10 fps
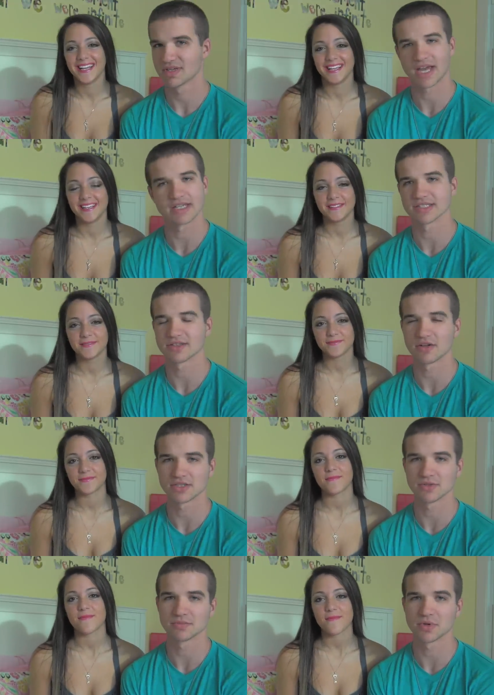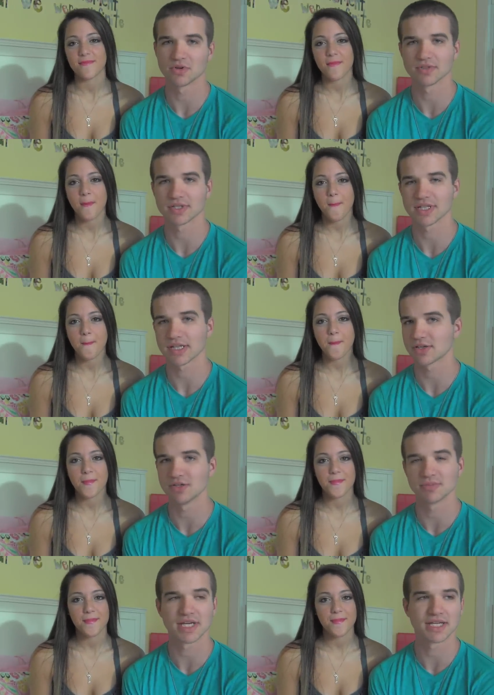Speaker 1: I just thought she was perfect.
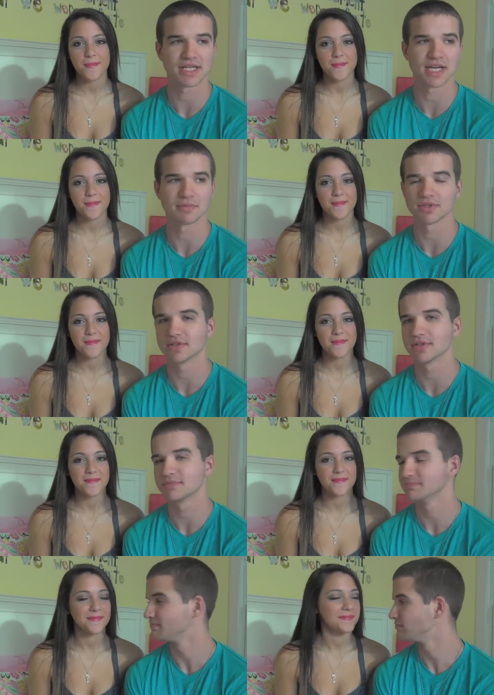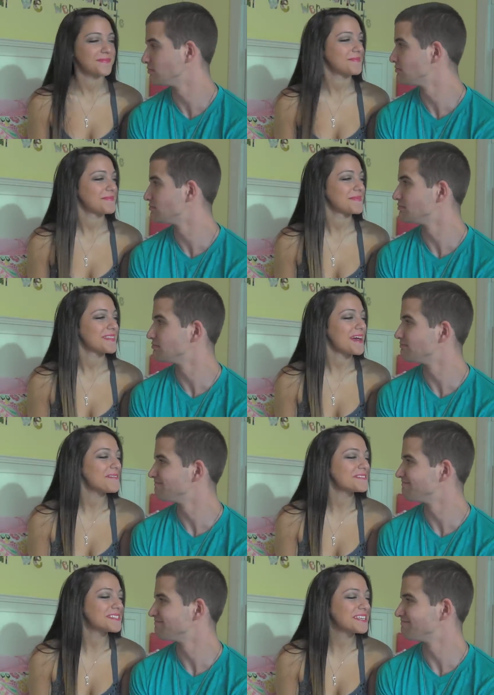couldn't be any happier.
Speaker 2: That
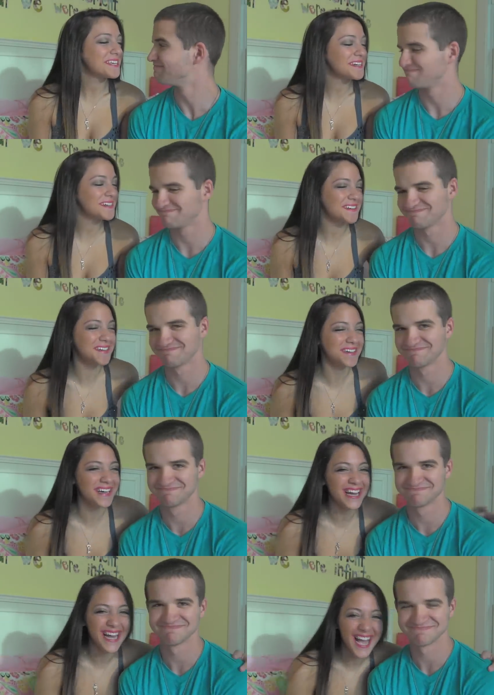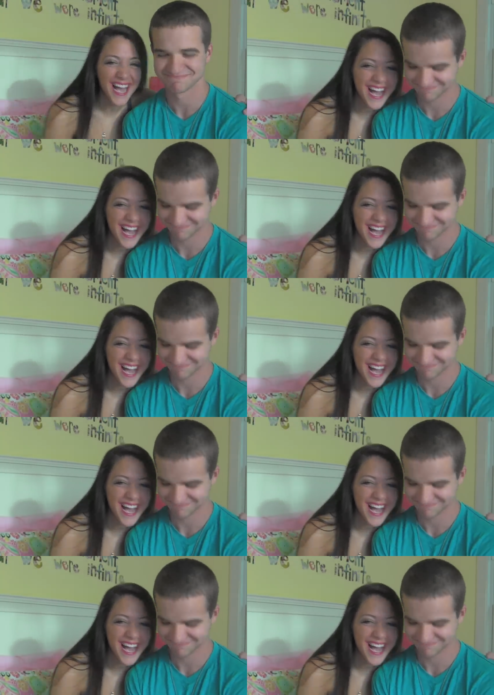was cute!